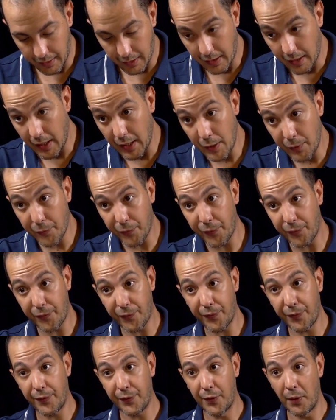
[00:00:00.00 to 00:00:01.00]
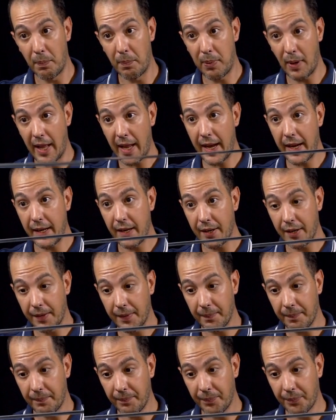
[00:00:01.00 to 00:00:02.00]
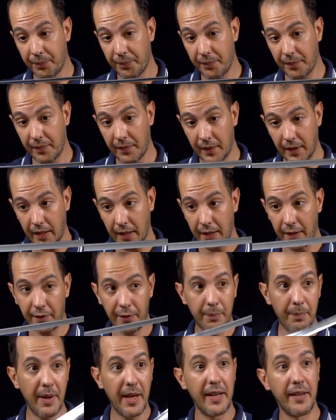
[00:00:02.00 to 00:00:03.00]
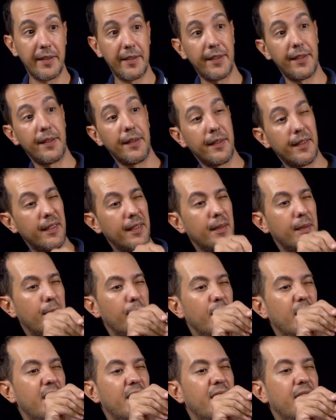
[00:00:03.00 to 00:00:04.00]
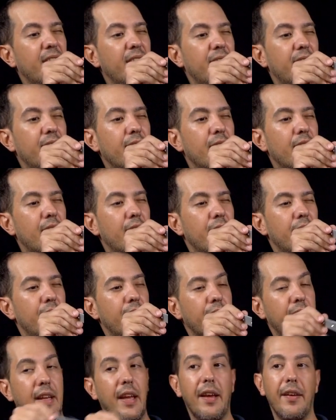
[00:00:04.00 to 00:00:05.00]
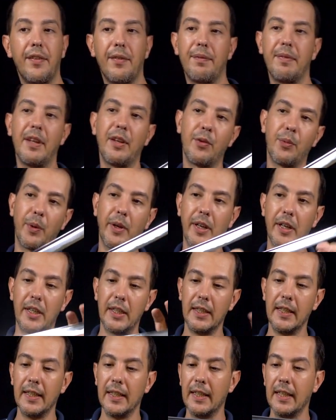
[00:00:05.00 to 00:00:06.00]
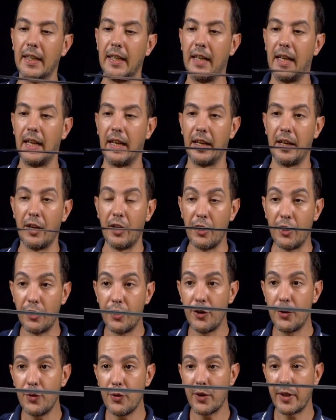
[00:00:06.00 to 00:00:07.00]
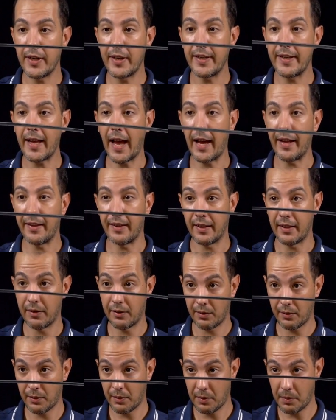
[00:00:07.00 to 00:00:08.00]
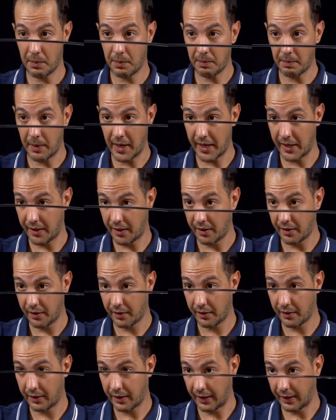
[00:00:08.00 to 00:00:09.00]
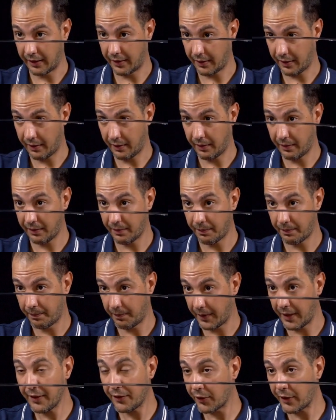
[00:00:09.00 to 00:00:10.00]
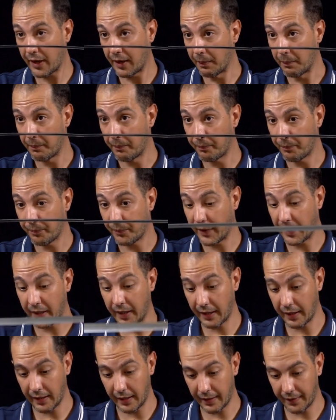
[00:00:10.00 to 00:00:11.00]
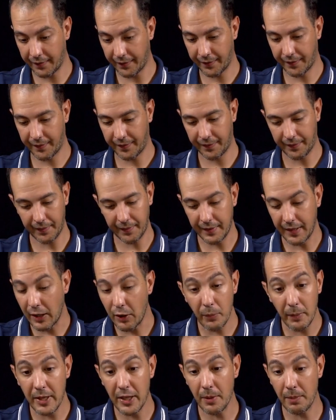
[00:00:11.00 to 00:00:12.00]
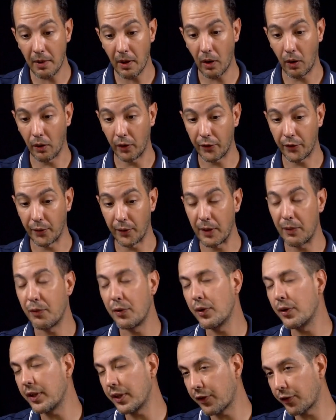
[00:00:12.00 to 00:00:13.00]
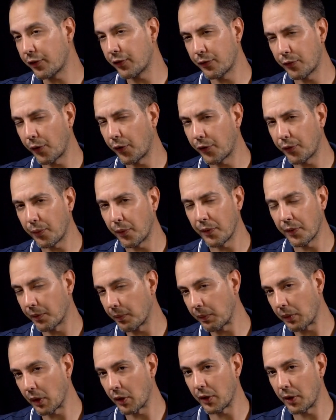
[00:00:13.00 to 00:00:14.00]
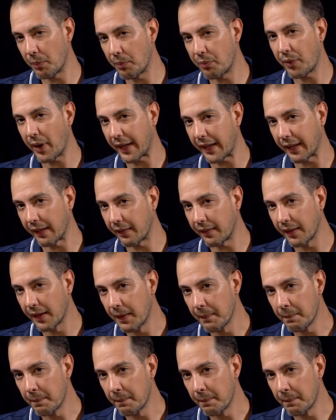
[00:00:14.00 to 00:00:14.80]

If the blade is bent, which is not the case of this one, you can bend it. It's okay. It's an aluminum alloy, so if you do it too strong, you're going to break it.